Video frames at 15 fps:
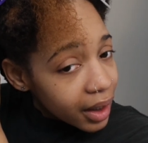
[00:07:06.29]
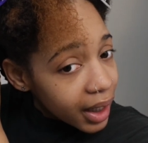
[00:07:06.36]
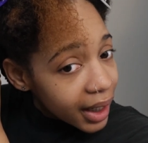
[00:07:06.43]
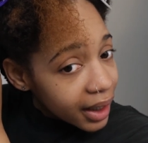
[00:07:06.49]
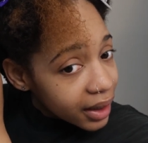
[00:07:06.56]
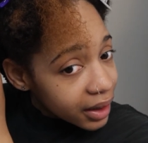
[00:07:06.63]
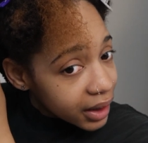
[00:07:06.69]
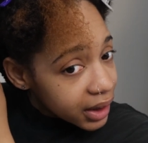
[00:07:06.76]

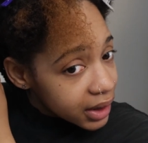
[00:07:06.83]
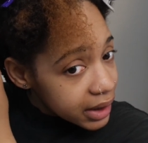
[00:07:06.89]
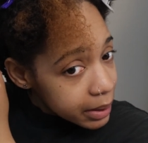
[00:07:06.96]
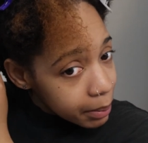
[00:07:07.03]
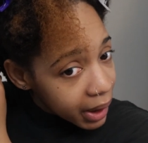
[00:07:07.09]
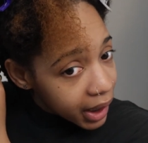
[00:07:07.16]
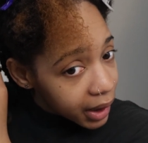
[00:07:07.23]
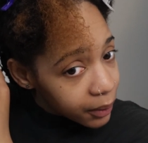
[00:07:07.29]
at least
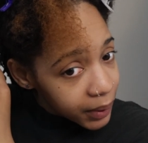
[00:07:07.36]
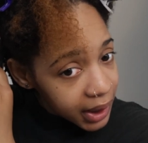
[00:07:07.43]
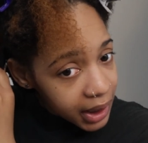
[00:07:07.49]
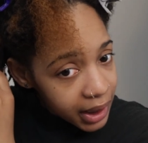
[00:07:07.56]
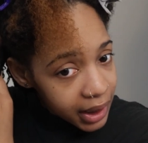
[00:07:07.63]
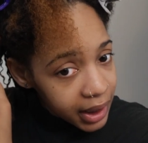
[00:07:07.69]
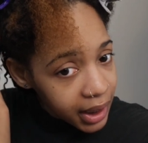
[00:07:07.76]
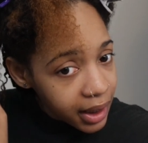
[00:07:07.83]

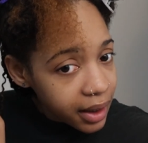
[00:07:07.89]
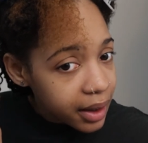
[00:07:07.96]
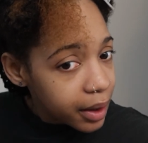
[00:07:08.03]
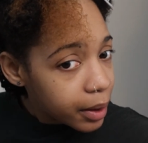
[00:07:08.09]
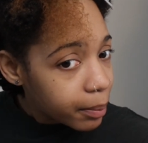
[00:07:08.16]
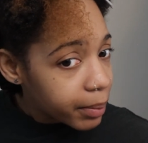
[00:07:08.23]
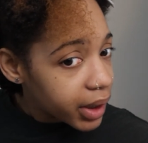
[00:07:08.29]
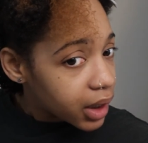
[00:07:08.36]
bi-weekly,
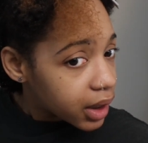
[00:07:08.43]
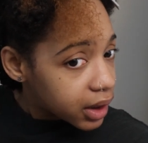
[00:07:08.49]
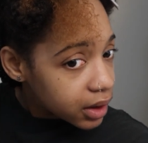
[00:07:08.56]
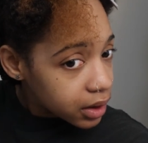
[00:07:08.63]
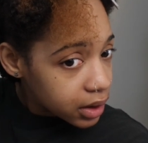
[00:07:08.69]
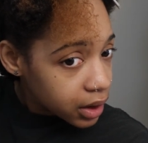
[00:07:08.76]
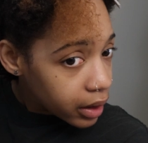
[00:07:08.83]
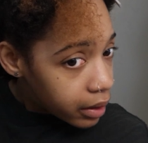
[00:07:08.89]

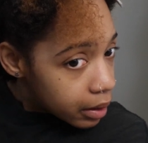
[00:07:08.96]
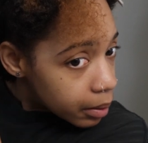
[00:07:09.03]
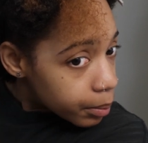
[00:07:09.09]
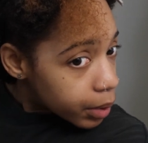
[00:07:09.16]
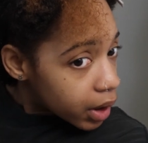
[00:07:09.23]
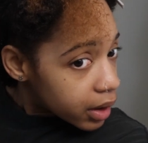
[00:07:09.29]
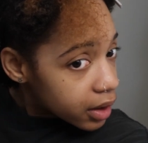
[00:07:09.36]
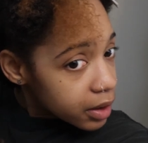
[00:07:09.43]
because
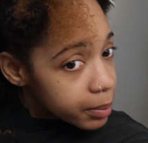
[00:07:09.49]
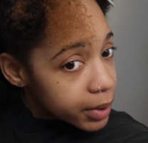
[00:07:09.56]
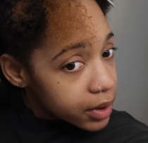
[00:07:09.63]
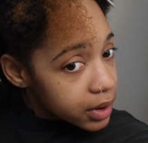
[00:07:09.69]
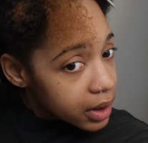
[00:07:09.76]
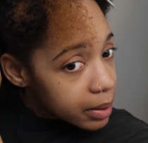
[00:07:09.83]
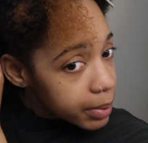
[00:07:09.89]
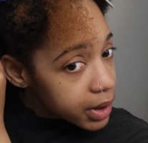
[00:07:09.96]
product
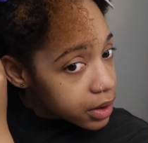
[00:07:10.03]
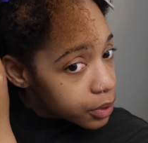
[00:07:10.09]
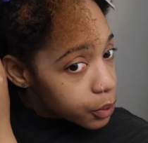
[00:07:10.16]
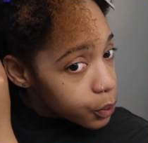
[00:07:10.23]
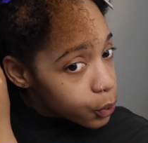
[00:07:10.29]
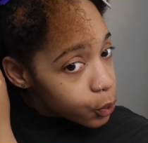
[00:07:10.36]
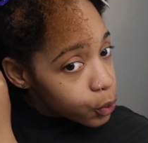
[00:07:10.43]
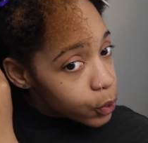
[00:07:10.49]
buildup is a
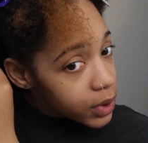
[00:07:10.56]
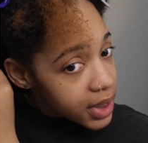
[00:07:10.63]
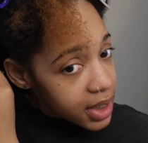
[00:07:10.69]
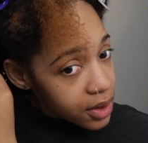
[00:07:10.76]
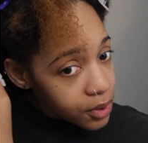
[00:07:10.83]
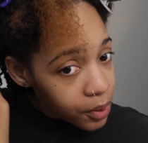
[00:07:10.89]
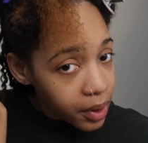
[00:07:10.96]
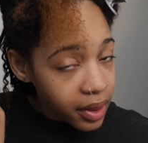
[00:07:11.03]

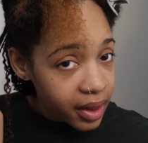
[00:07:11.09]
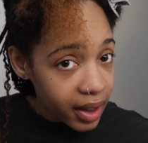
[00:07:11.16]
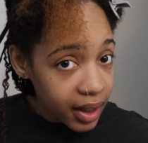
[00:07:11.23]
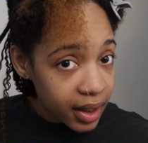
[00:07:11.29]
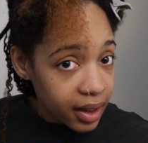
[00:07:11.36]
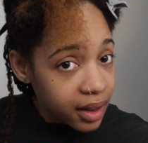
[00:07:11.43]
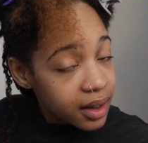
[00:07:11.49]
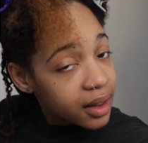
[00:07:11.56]
real
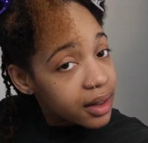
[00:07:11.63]
thing.